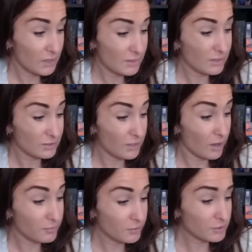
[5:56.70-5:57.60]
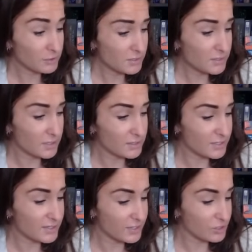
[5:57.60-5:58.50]
the Lovers, a
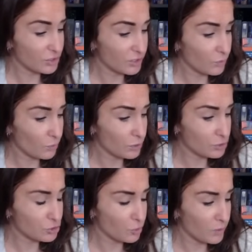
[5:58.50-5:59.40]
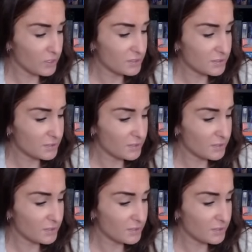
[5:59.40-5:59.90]
decision or a choice. See